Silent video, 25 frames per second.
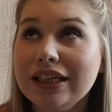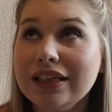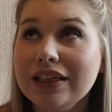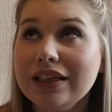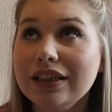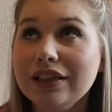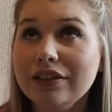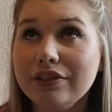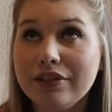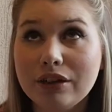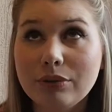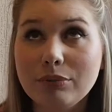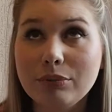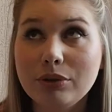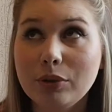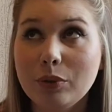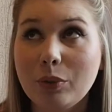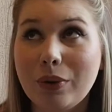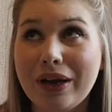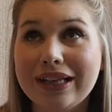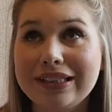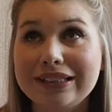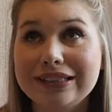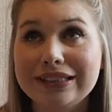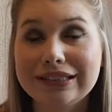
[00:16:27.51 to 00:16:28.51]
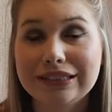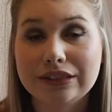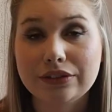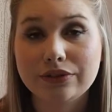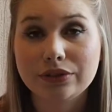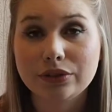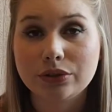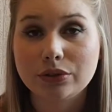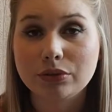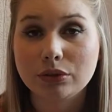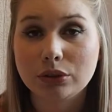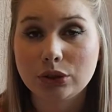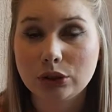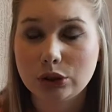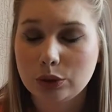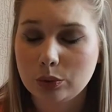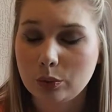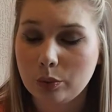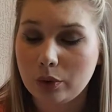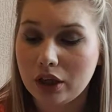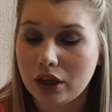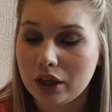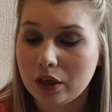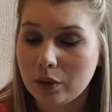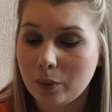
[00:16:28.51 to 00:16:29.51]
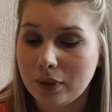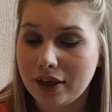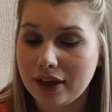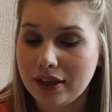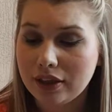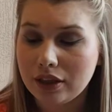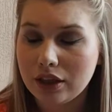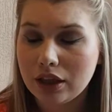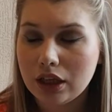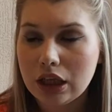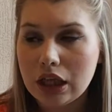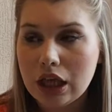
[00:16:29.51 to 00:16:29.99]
incredibly wet and difficult to work with.